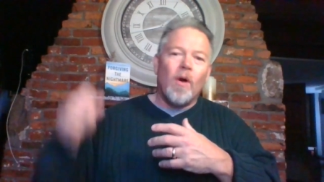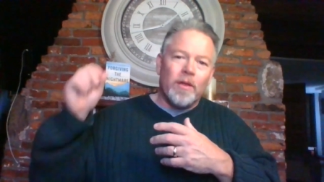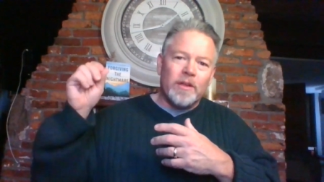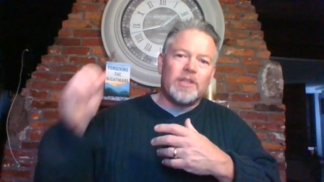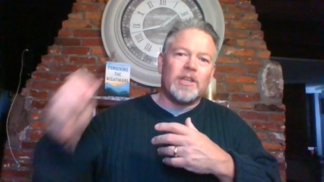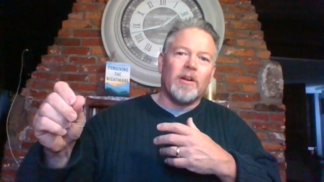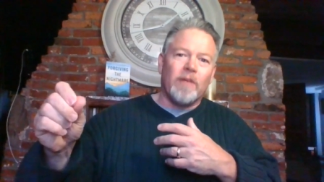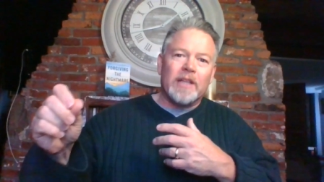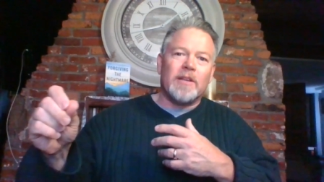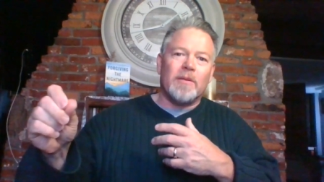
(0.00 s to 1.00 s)
or the
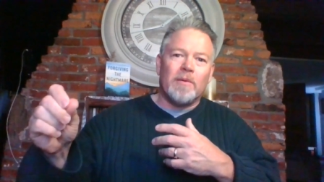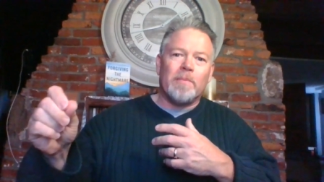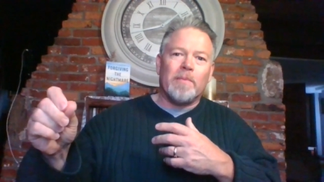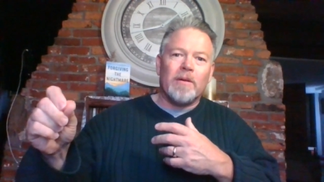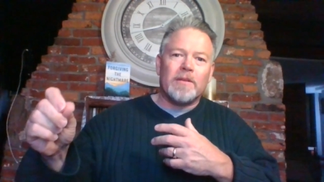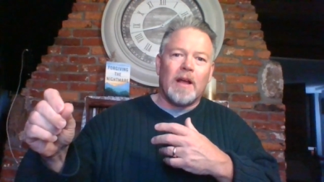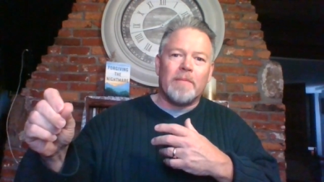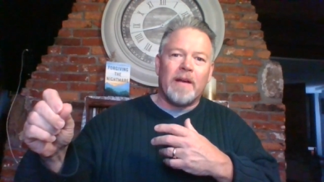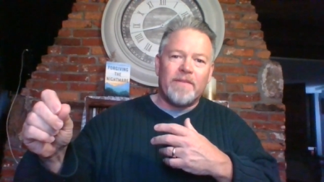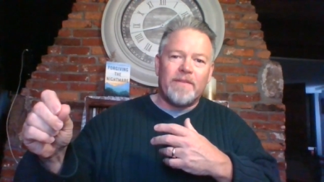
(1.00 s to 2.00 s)
cigarettes that were burnt
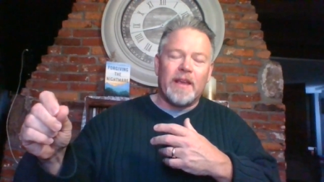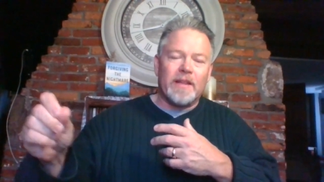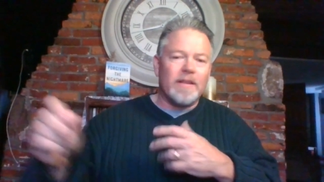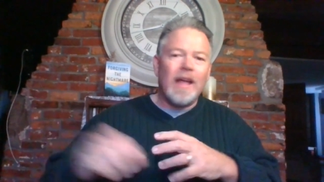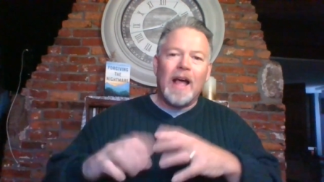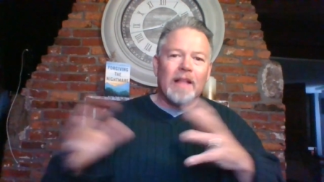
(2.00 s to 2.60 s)
mm. on my feet. Mm.